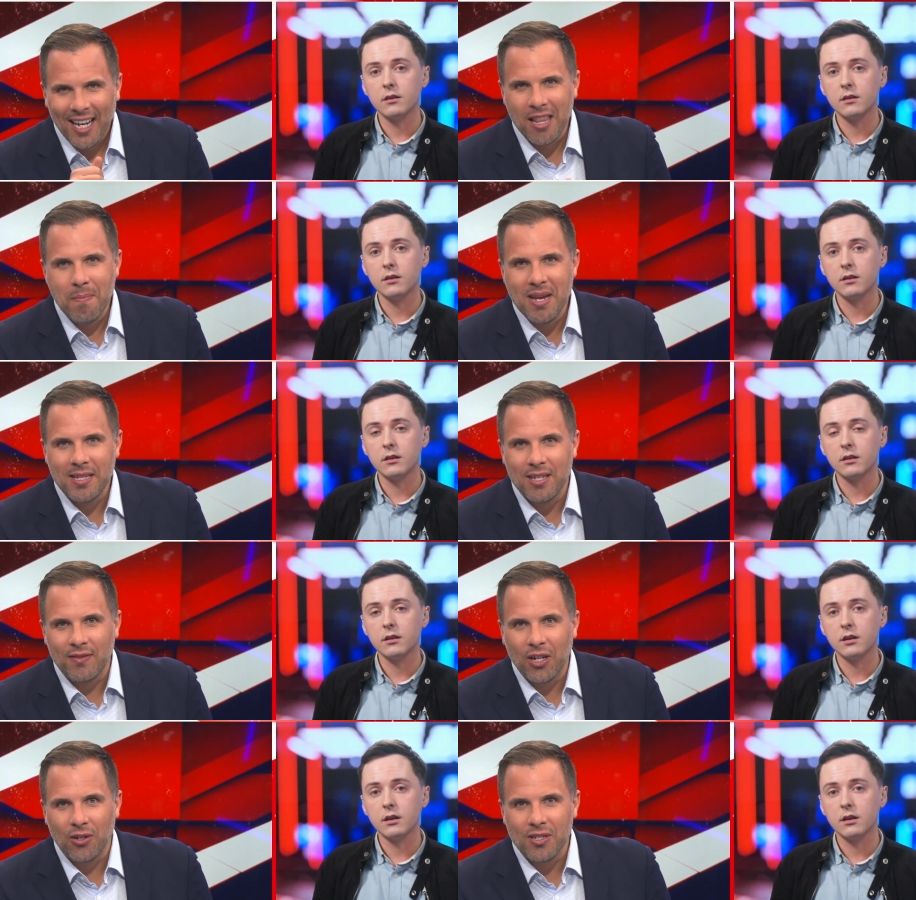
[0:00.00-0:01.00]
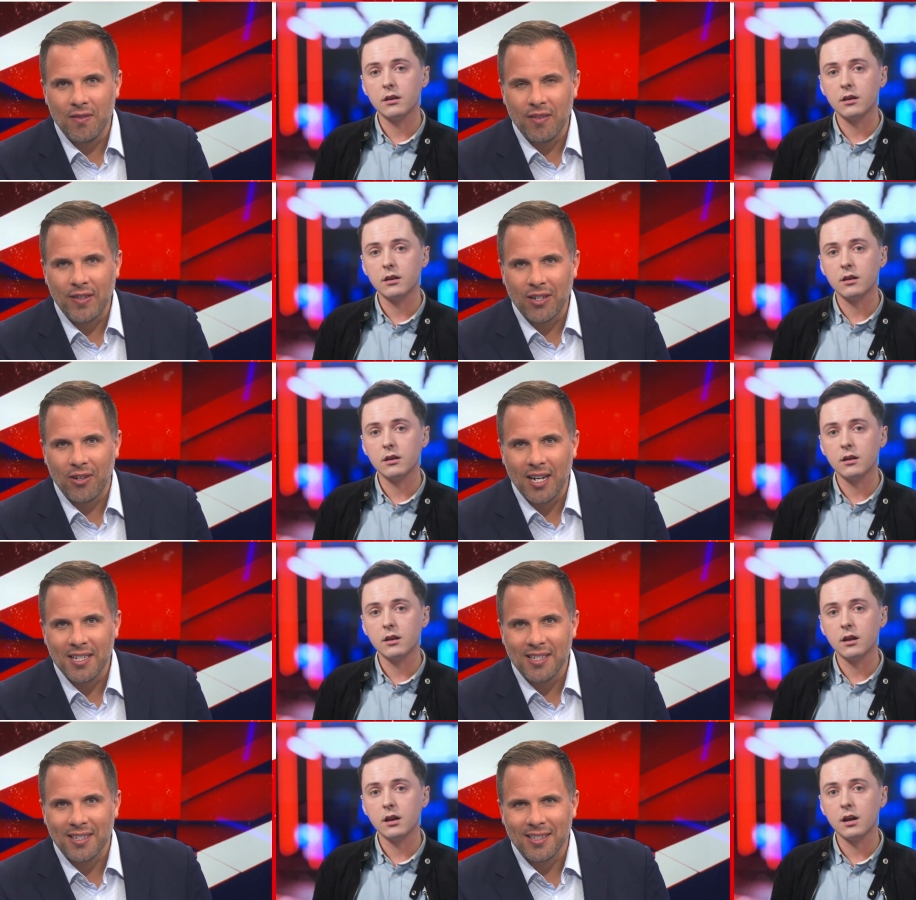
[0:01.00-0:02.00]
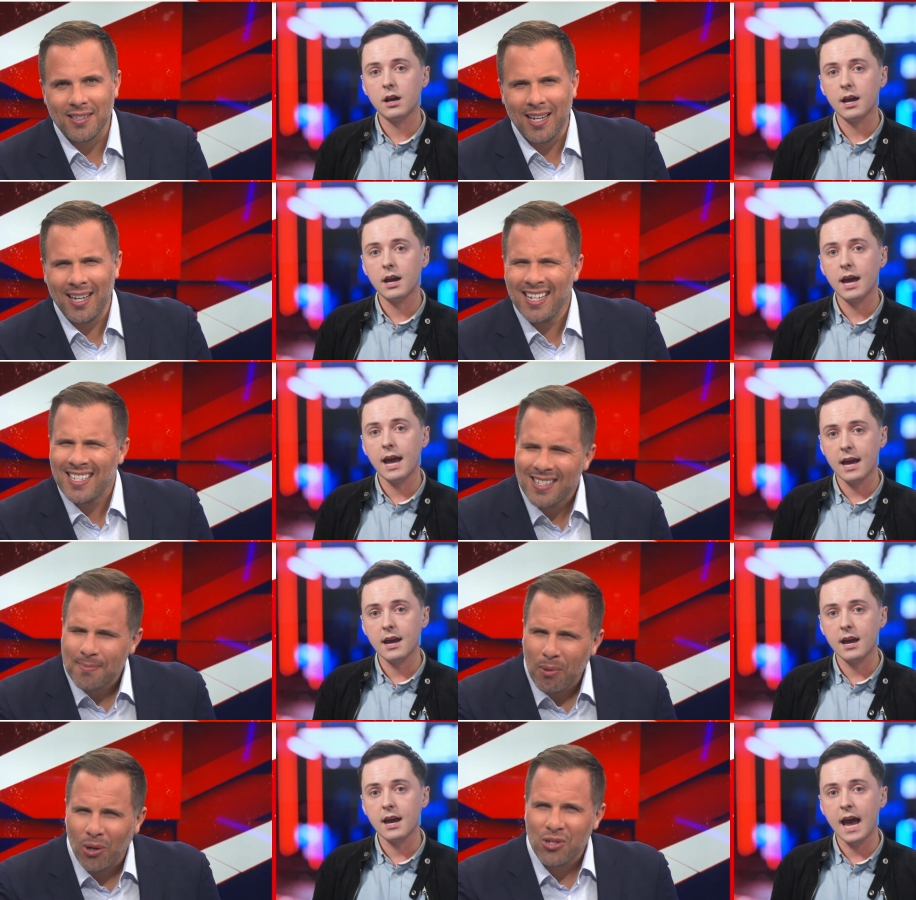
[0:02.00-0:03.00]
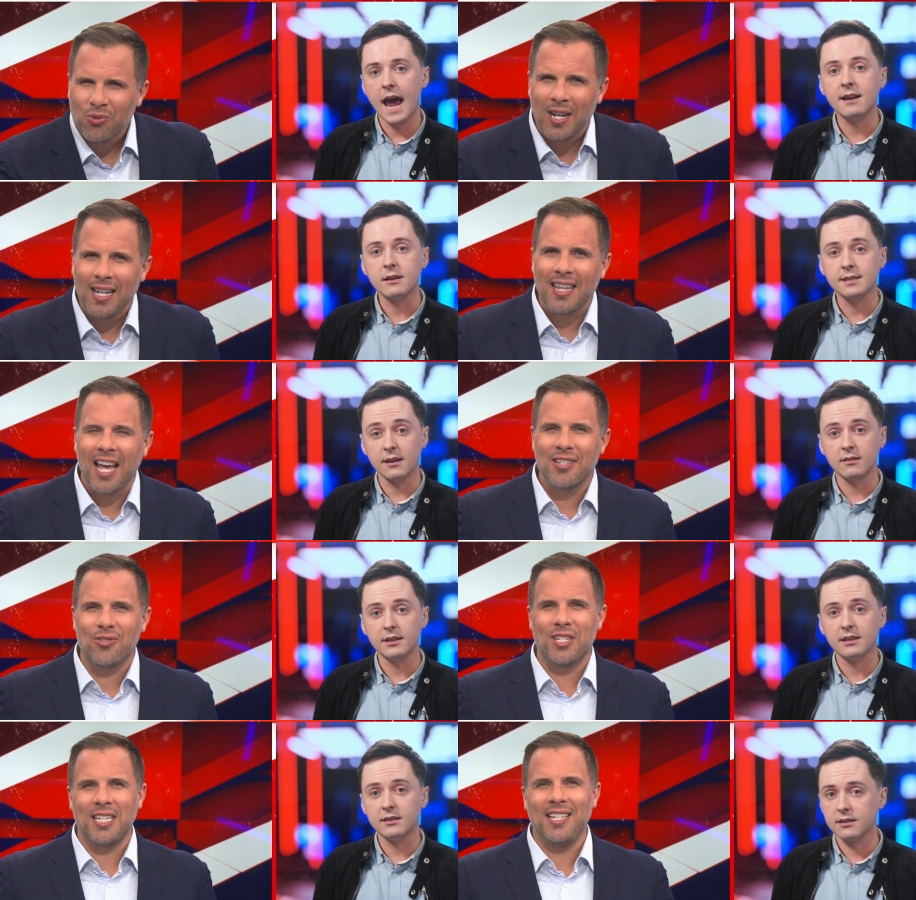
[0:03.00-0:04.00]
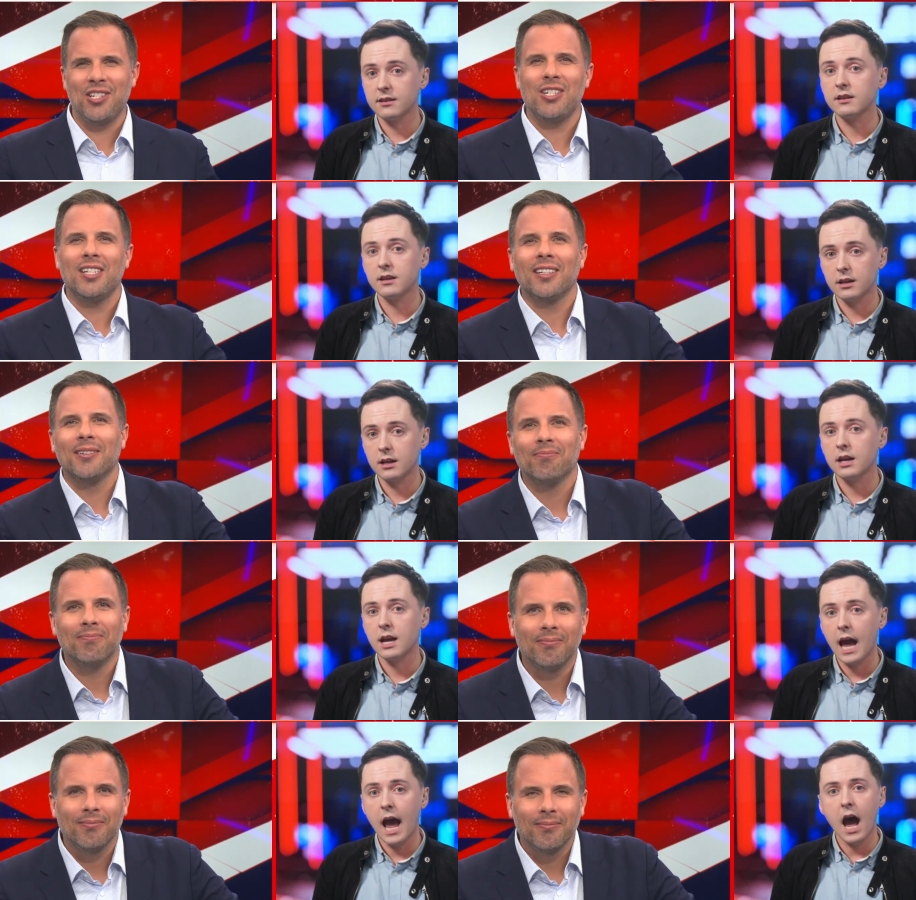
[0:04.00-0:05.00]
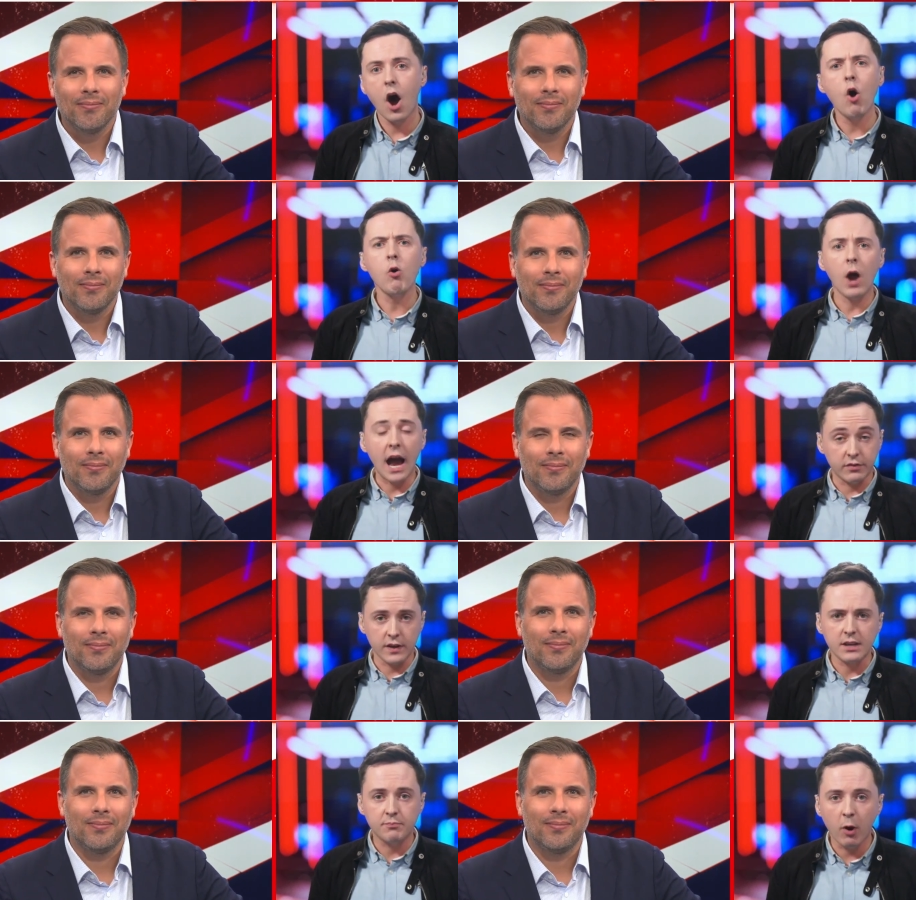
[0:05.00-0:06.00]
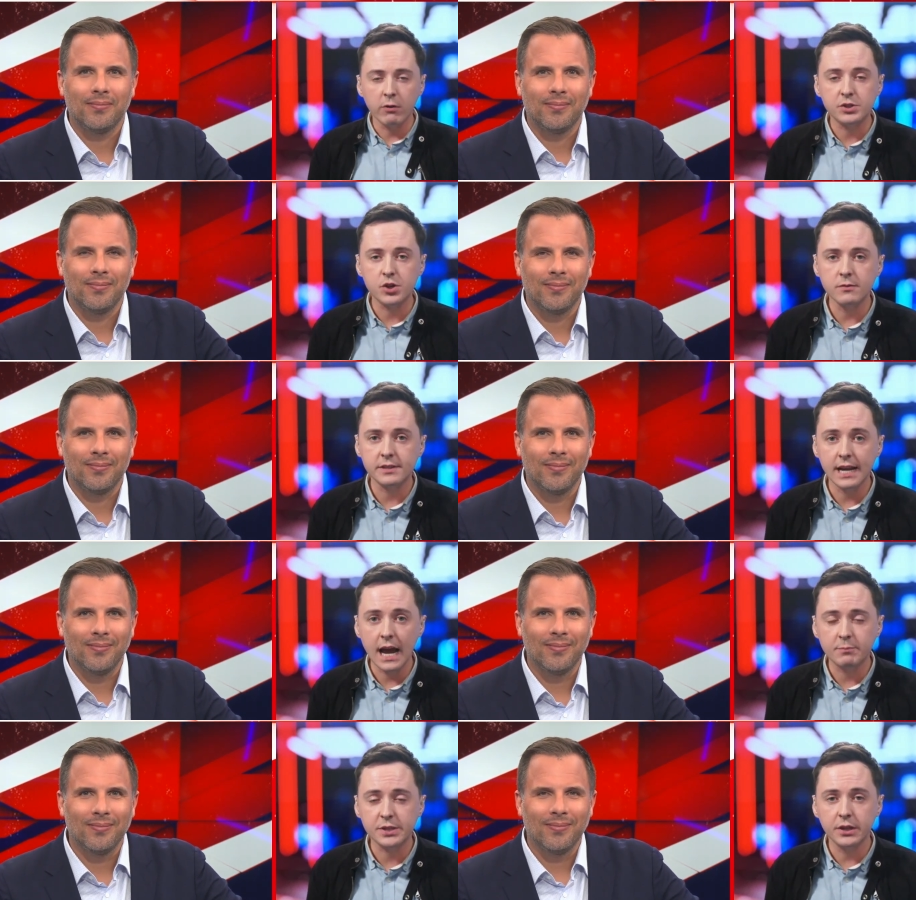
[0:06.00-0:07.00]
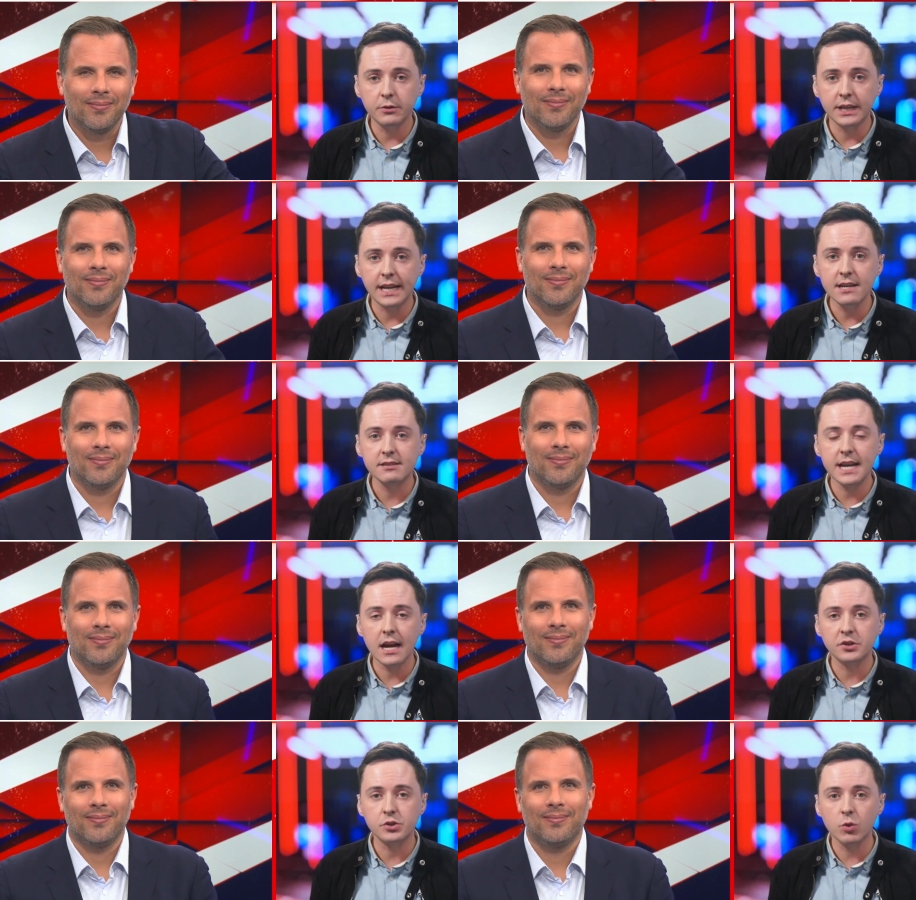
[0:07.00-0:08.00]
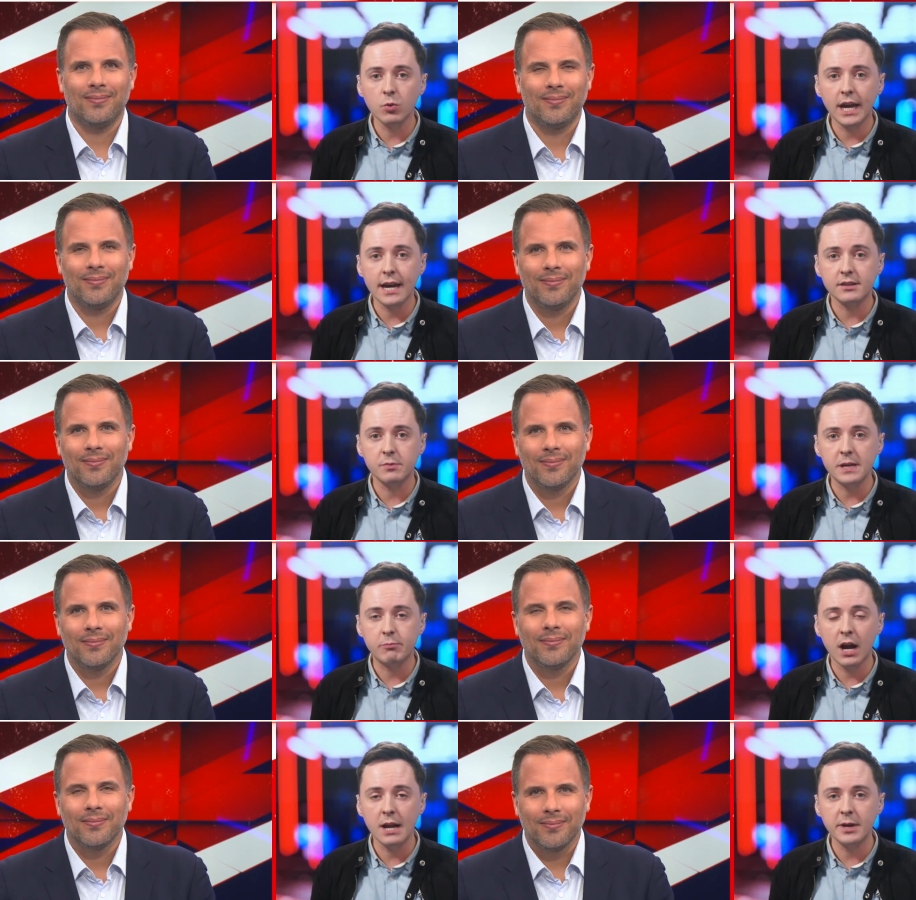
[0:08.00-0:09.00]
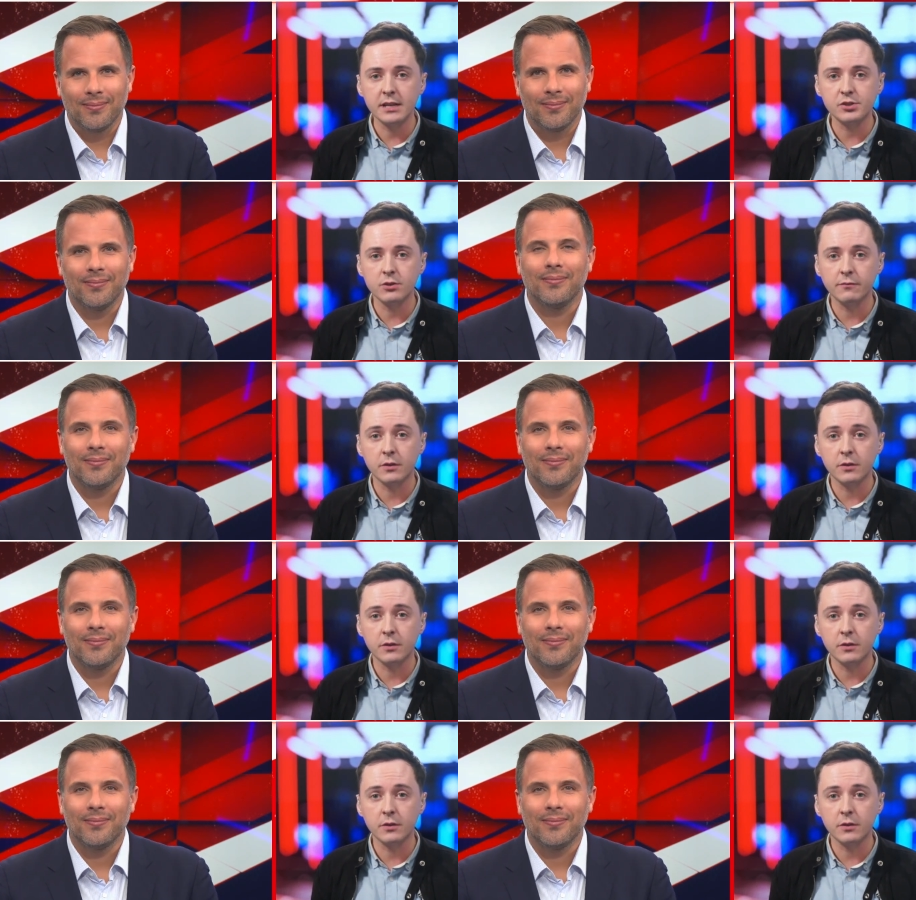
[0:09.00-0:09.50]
Speaker 1: in the midst of a cost of living crisis. Is Boris really that strategic? Oh, I think
Speaker 2: Boris Johnson absolutely is, Dan. You don't get to be Prime Minister of